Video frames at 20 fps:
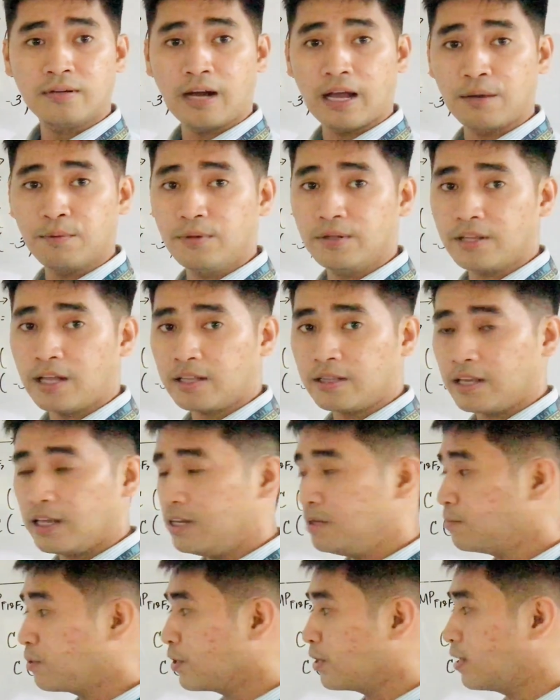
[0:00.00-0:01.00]
I will not
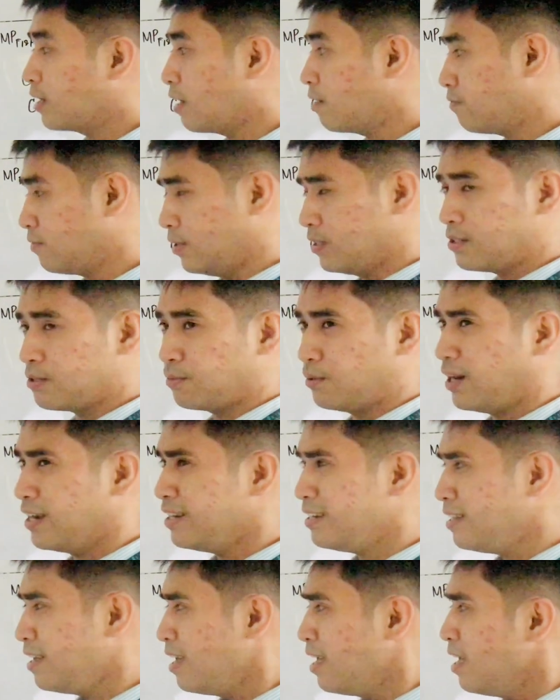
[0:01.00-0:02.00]
anymore graph this
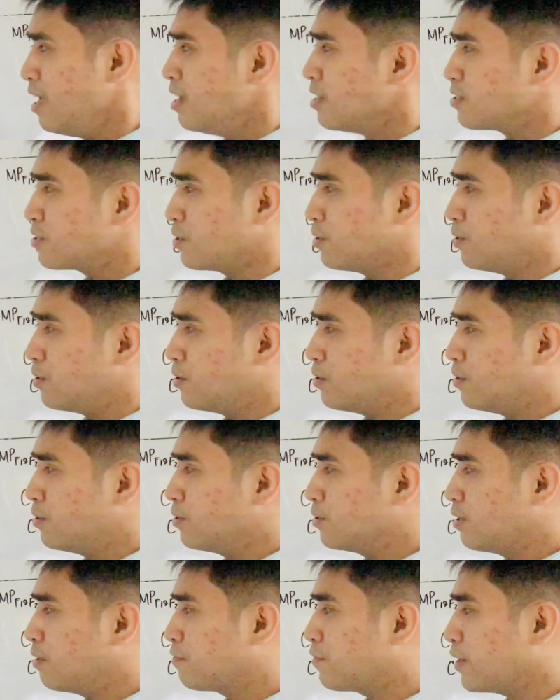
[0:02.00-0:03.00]
one.
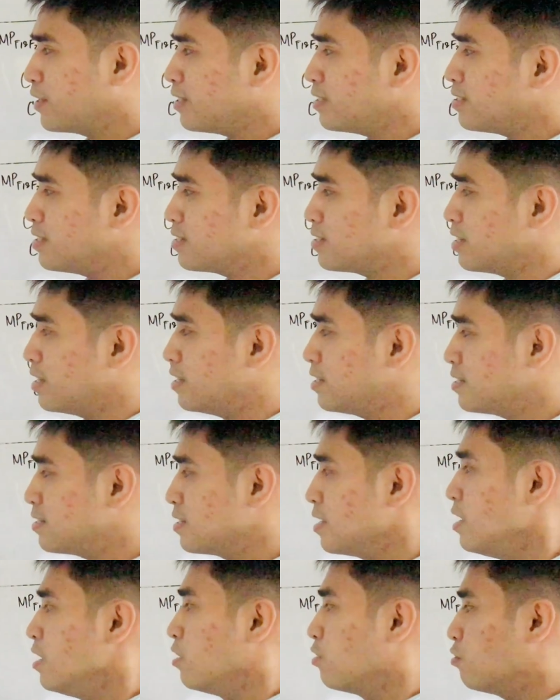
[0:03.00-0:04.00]
So the vertices
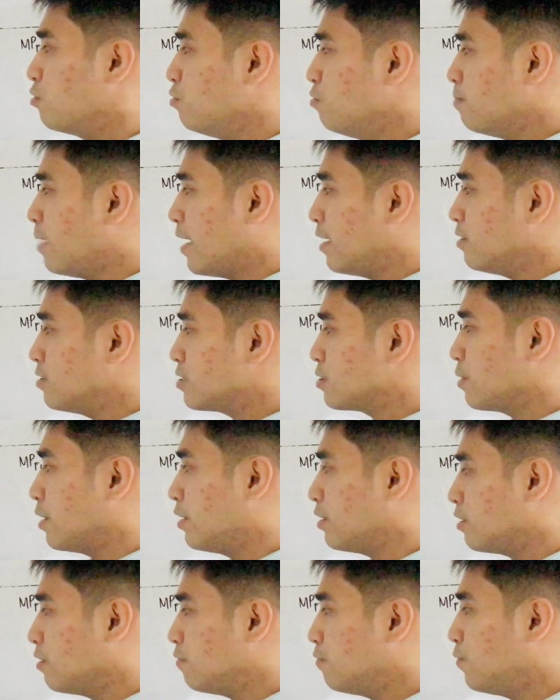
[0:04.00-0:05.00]
is 2 minus
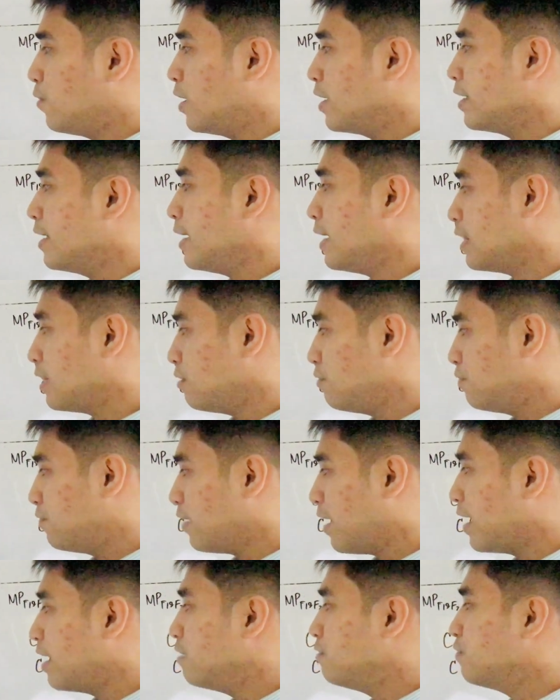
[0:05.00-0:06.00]
square root of 1, negative
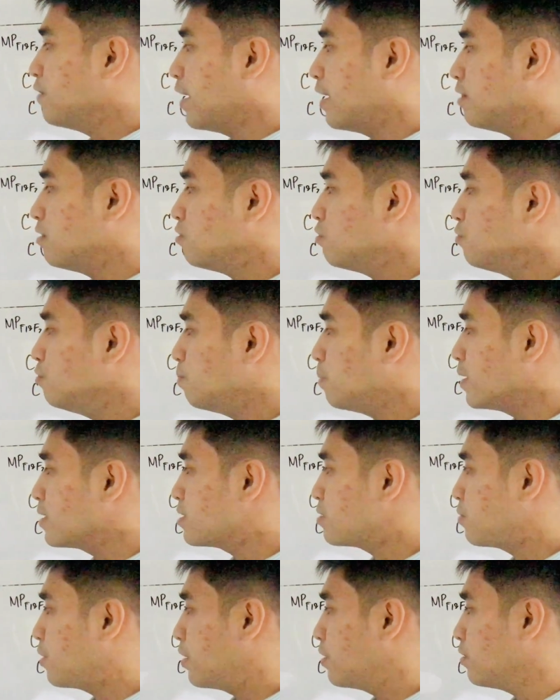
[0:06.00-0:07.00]
5, and 2
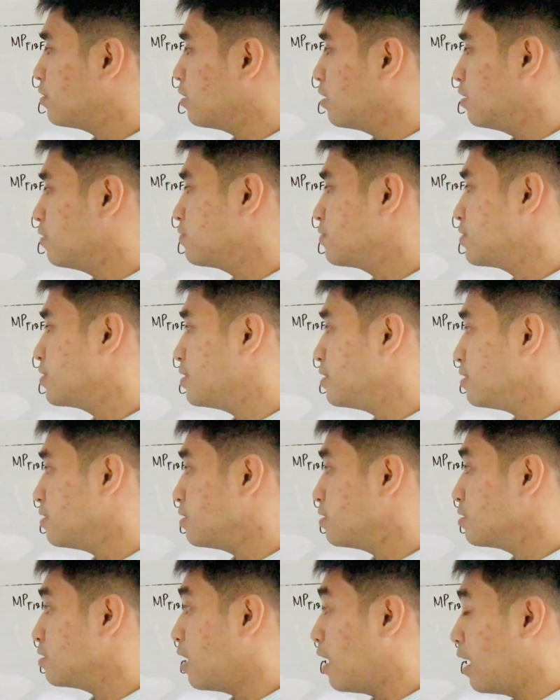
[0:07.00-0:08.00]
plus square root of
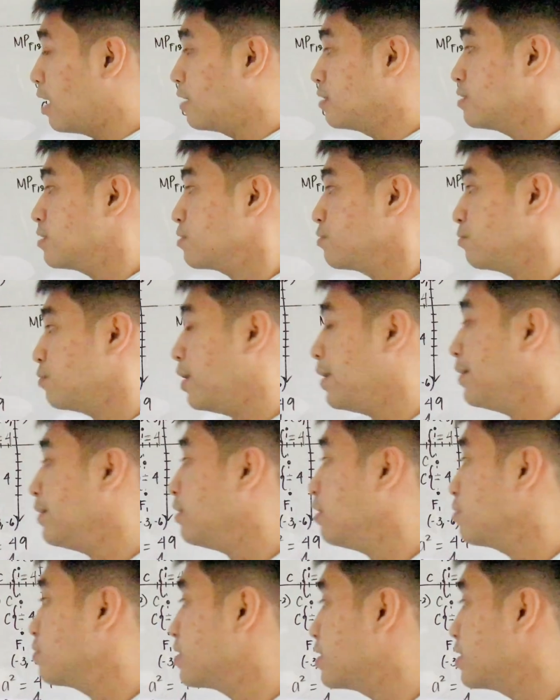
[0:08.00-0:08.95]
uh, square root of